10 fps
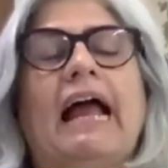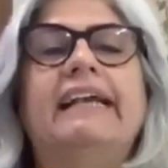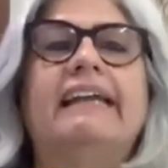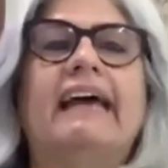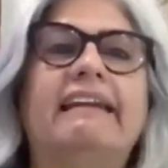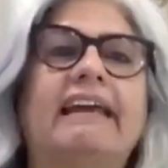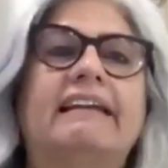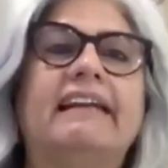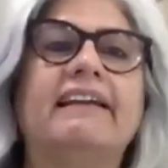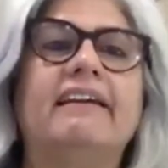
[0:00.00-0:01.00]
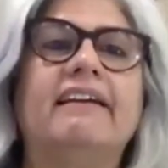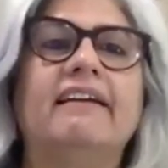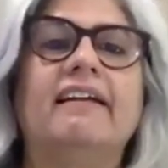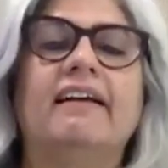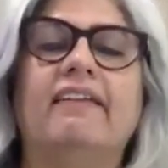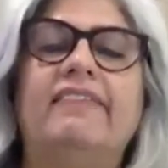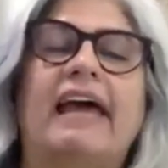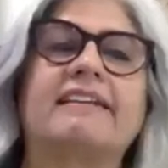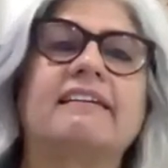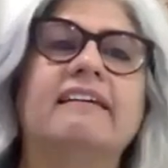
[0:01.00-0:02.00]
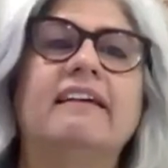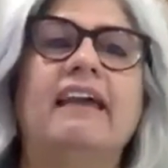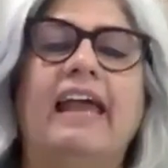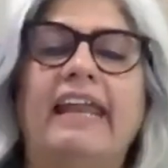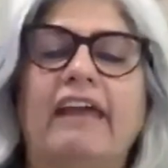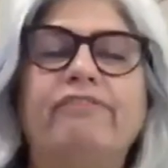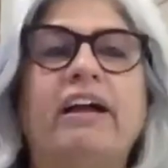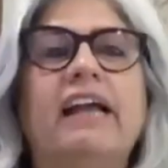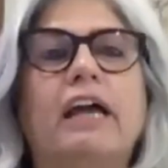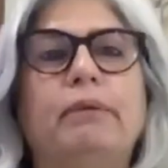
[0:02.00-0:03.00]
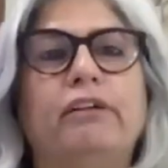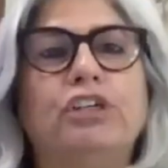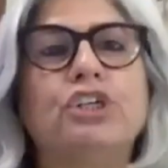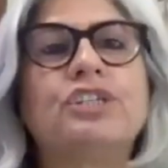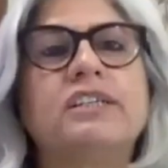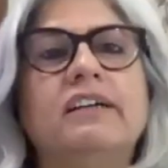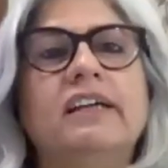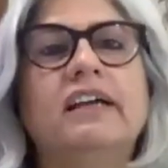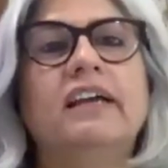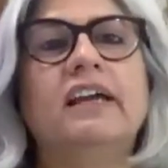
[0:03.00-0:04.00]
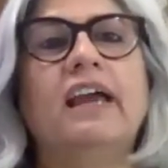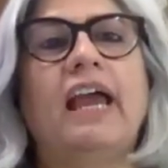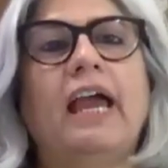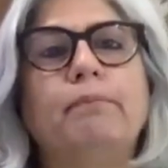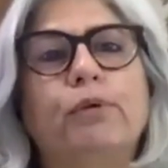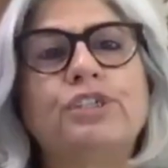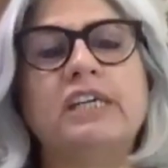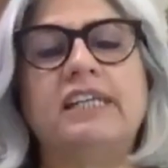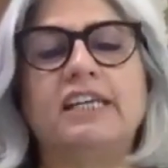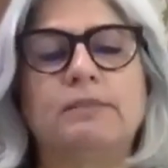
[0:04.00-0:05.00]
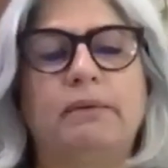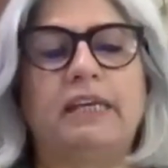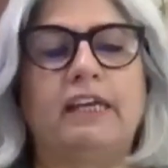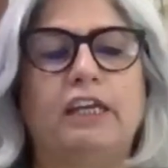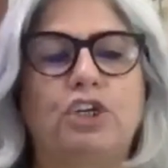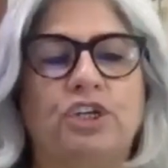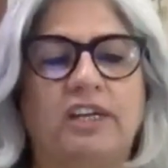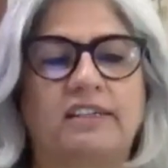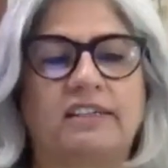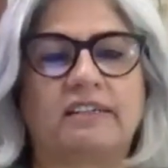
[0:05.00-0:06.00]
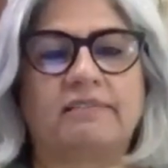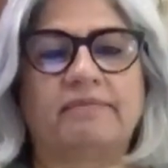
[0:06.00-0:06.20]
and directed that an FIR be registered and proceedings be initiated.